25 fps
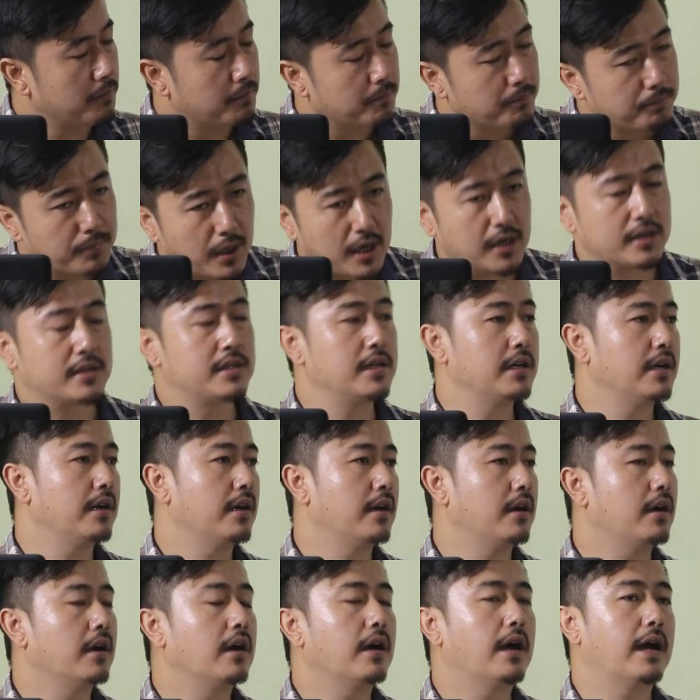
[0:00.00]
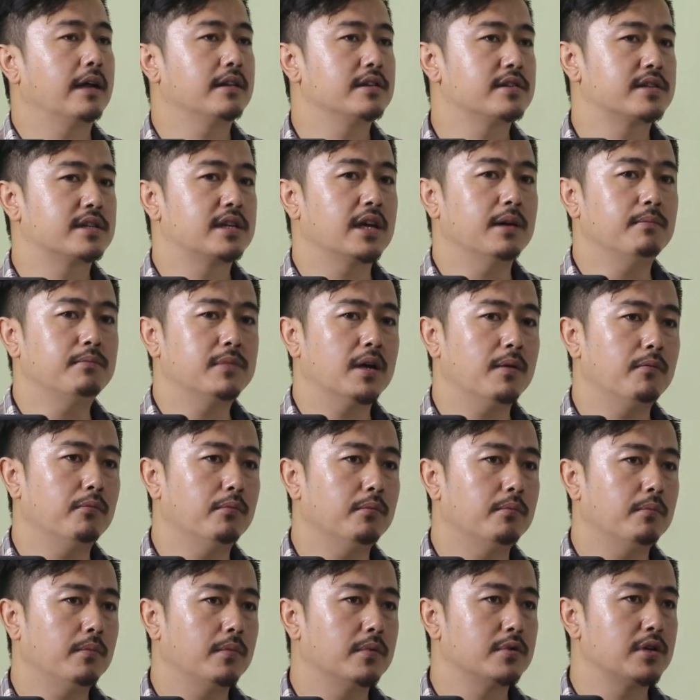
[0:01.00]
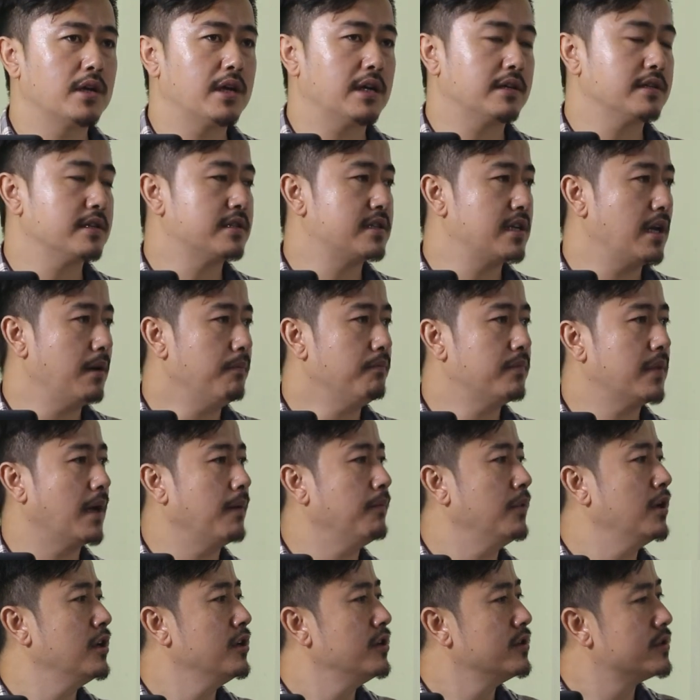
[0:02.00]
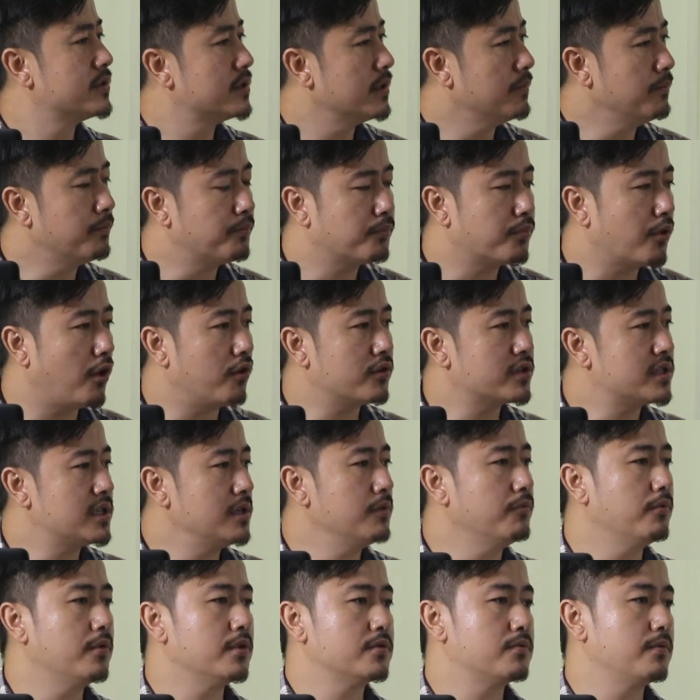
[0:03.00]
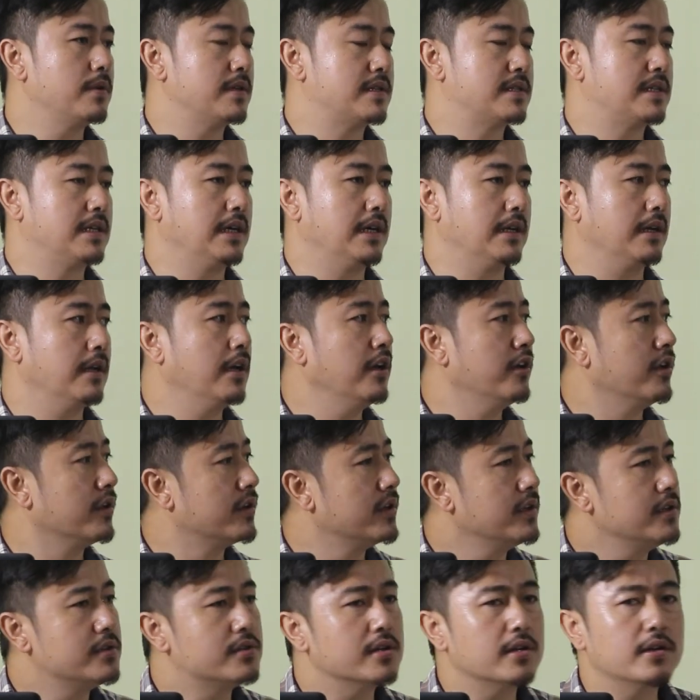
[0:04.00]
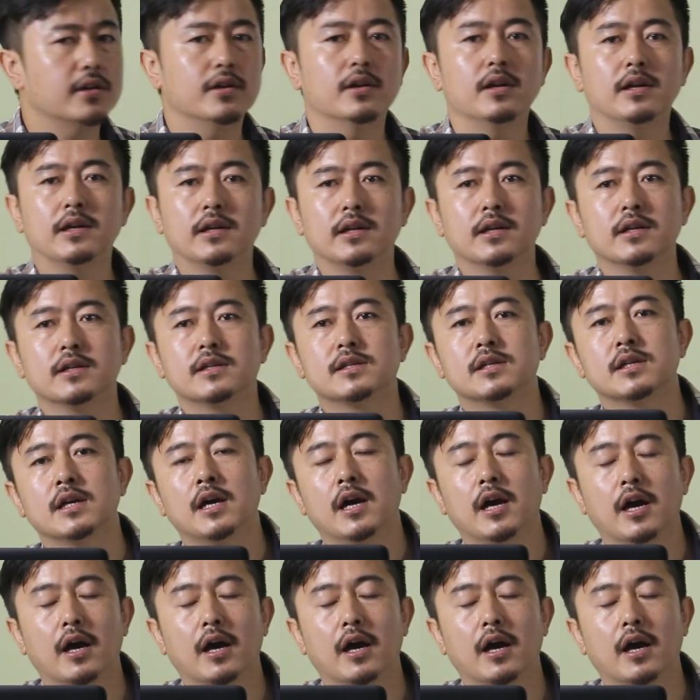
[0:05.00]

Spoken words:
but at the same time, some proxy wars were seen regionally in its